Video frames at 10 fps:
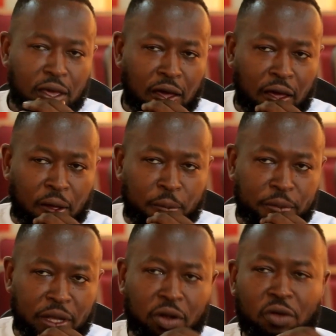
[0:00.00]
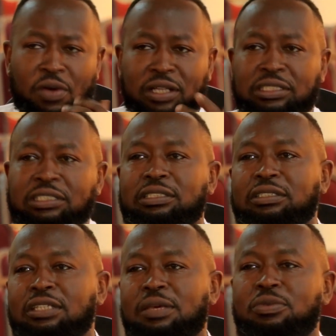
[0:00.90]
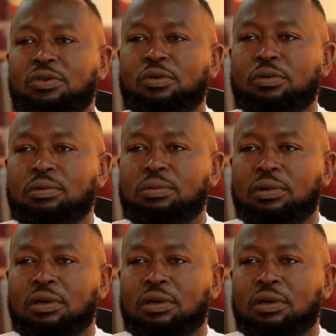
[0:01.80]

A lot of us seem to